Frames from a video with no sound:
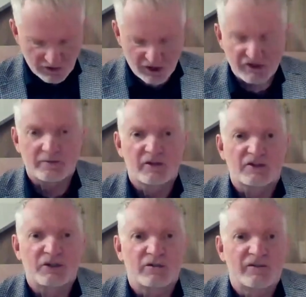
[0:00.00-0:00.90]
the customer
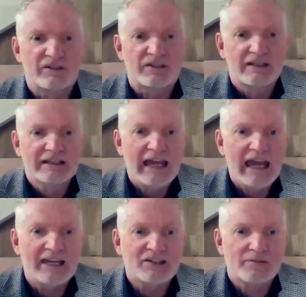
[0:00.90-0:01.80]
service
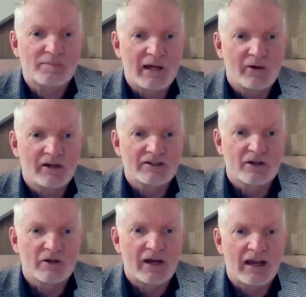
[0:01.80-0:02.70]
experience.
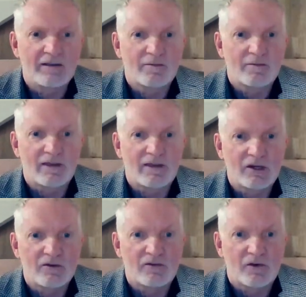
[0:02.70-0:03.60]
So again, thank
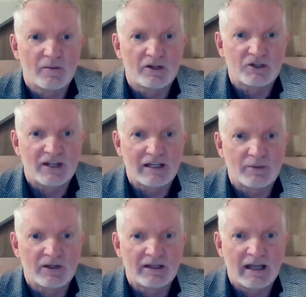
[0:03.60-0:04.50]
you very much,
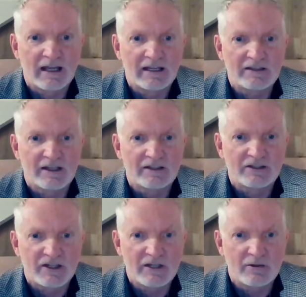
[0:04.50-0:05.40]
gentlemen, and
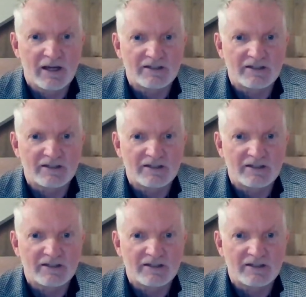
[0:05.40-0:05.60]
see you.